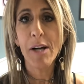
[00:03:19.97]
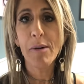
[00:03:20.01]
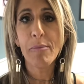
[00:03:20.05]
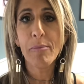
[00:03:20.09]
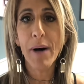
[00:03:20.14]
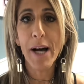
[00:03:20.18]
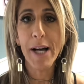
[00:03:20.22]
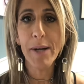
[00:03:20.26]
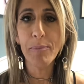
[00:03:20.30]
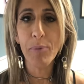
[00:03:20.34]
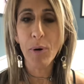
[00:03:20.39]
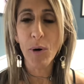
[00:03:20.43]

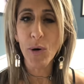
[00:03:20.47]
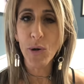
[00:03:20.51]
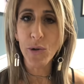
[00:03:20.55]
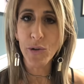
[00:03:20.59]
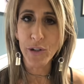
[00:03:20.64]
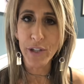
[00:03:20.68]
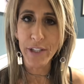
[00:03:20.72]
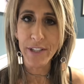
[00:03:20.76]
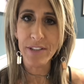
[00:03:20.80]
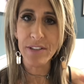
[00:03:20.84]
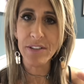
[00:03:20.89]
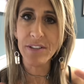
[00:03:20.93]

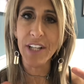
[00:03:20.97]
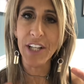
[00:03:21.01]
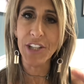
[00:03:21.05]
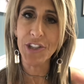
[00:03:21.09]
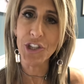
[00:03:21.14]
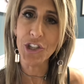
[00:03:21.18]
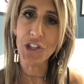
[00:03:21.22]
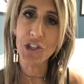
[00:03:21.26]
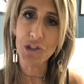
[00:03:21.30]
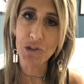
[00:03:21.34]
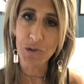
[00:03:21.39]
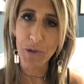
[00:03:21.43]
Bipolar is such
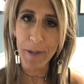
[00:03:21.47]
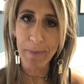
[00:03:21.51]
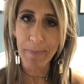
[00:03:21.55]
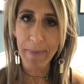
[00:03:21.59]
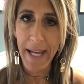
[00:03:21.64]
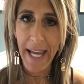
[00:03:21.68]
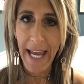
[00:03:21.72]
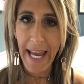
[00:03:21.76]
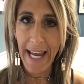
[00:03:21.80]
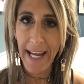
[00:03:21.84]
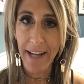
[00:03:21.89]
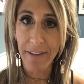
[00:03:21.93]
extreme
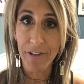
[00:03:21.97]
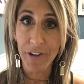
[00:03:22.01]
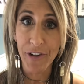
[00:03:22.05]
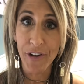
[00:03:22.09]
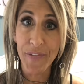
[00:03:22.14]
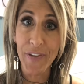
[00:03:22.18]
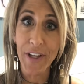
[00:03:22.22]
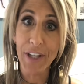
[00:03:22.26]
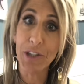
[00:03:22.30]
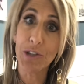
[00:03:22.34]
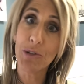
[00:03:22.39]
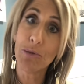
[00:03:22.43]
behavior
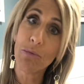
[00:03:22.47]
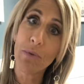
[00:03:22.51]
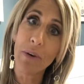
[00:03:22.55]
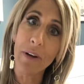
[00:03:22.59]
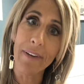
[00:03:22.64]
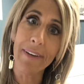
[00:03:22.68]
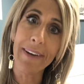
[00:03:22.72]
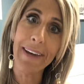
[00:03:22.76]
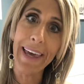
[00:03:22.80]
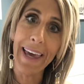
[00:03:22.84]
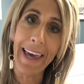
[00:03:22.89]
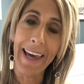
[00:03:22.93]
that you
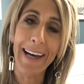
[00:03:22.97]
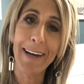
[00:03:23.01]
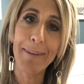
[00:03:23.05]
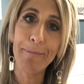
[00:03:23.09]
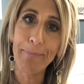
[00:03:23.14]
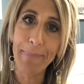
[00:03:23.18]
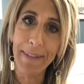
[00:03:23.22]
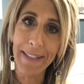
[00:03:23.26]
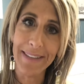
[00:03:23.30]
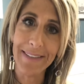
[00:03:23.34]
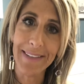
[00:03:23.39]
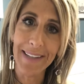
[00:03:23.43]
really can't
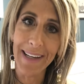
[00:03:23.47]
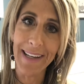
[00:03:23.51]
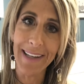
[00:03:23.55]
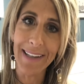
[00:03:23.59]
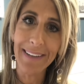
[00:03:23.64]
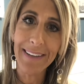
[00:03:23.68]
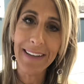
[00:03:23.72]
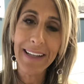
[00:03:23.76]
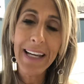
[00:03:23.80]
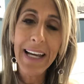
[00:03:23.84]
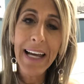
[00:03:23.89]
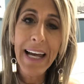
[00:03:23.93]
miss it.